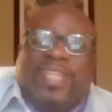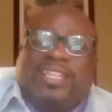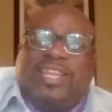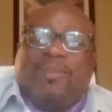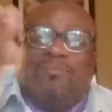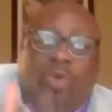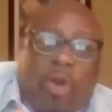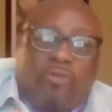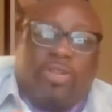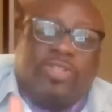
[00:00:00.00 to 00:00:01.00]
it's
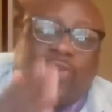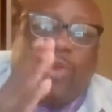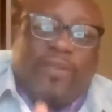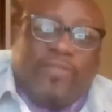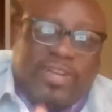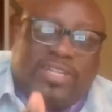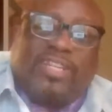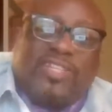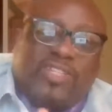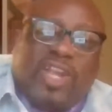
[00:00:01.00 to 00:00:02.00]
immoral to wait
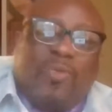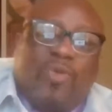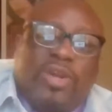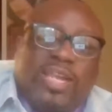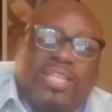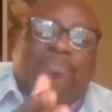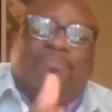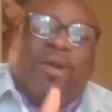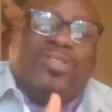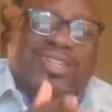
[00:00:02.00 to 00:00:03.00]
until someone is
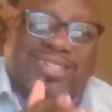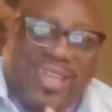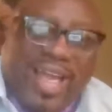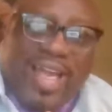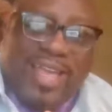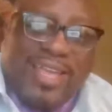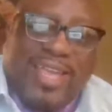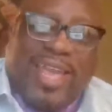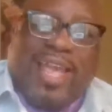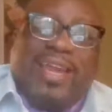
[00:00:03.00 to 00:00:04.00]
about to die
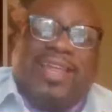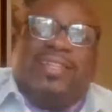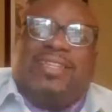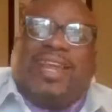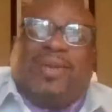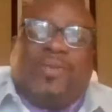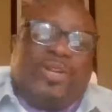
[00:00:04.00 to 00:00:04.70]
and then tell them,